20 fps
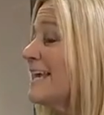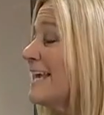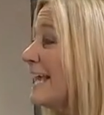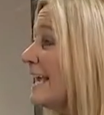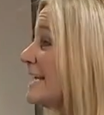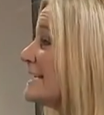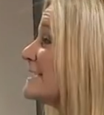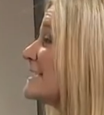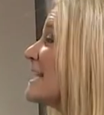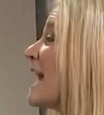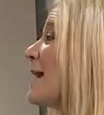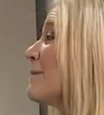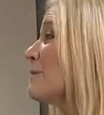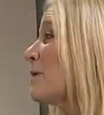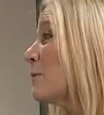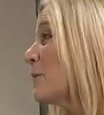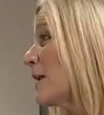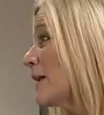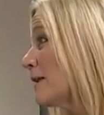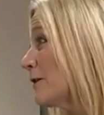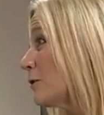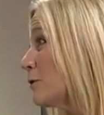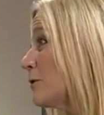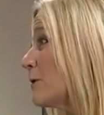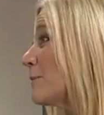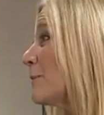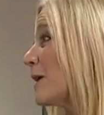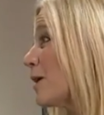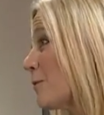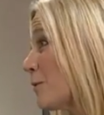And it's time that we include
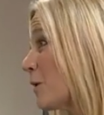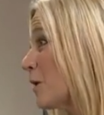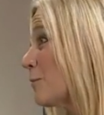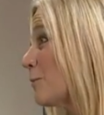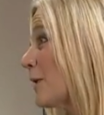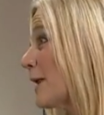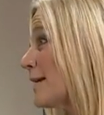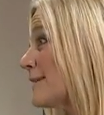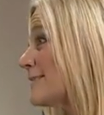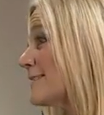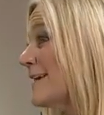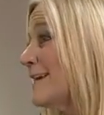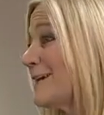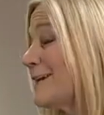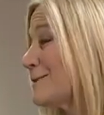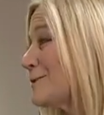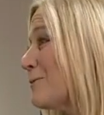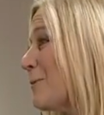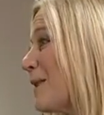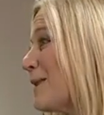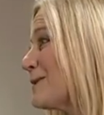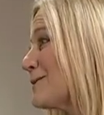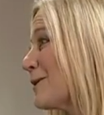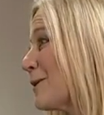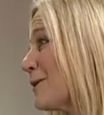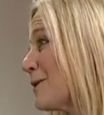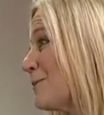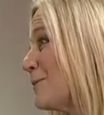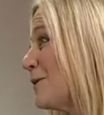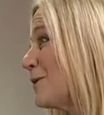them in our workplace as well as
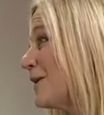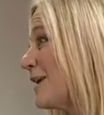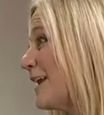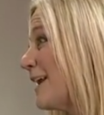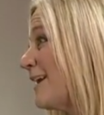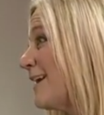our community.